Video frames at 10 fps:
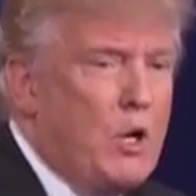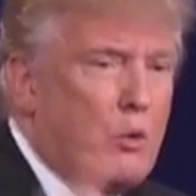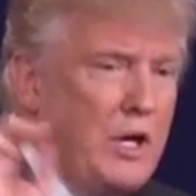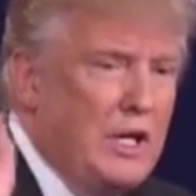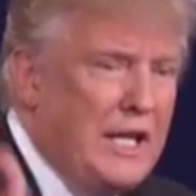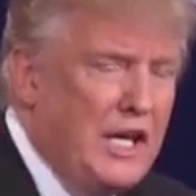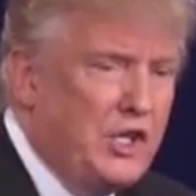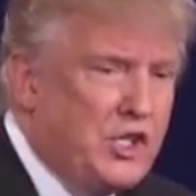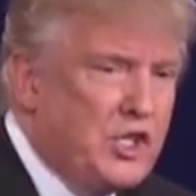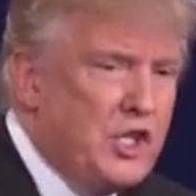
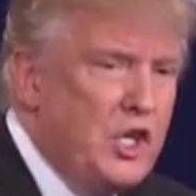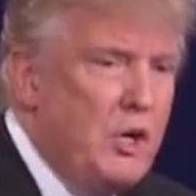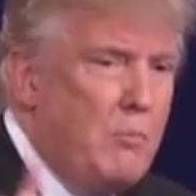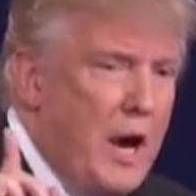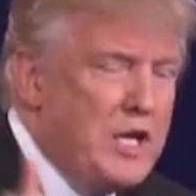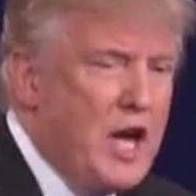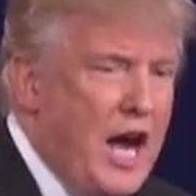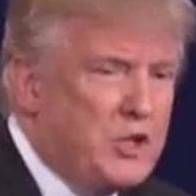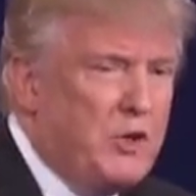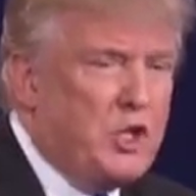release my
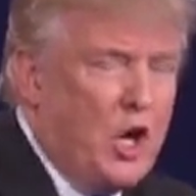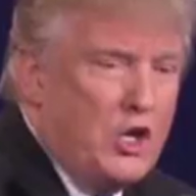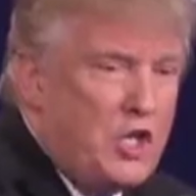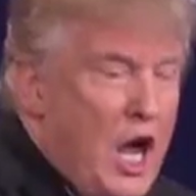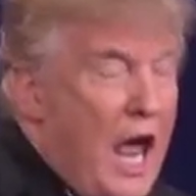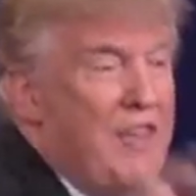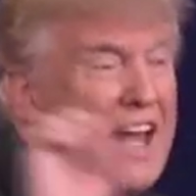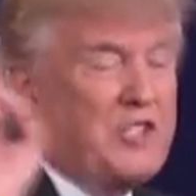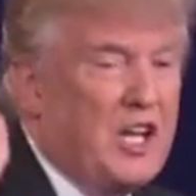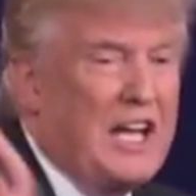tax returns, and
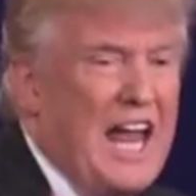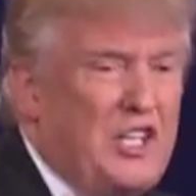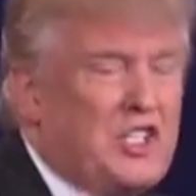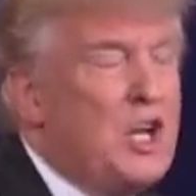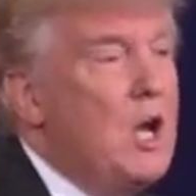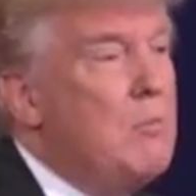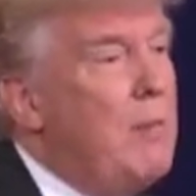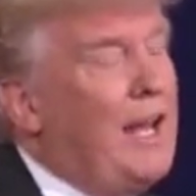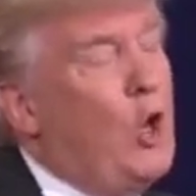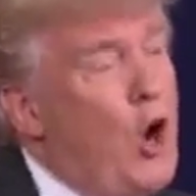that's against
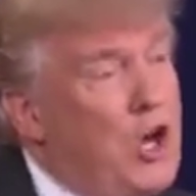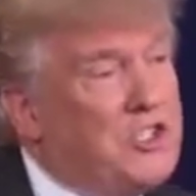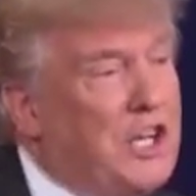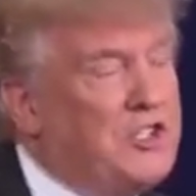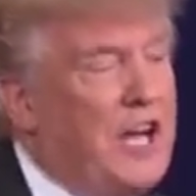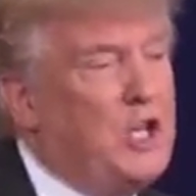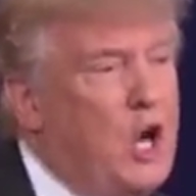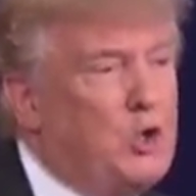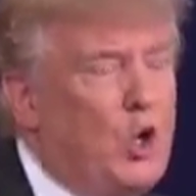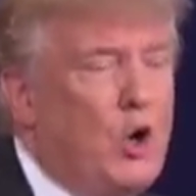my lawyers. They say
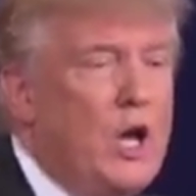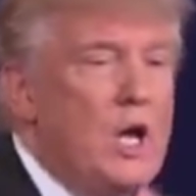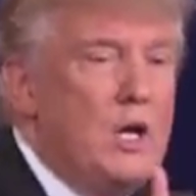don't do it.